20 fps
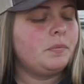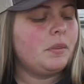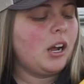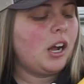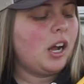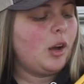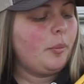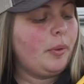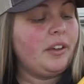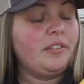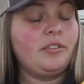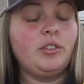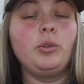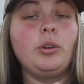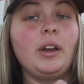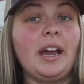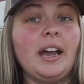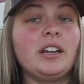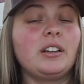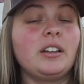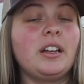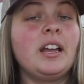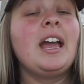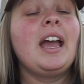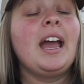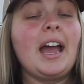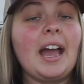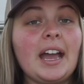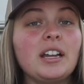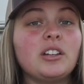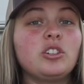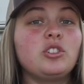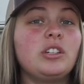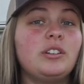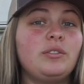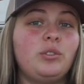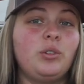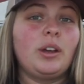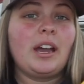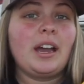If you actually,
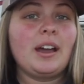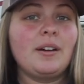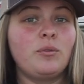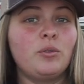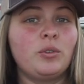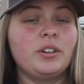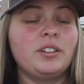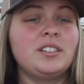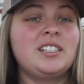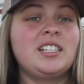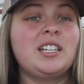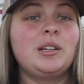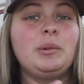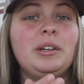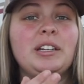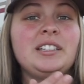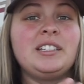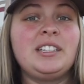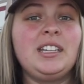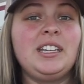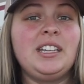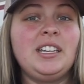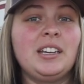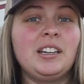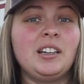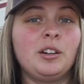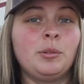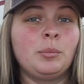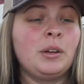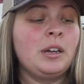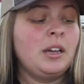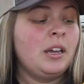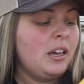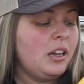if you have one, send me a DM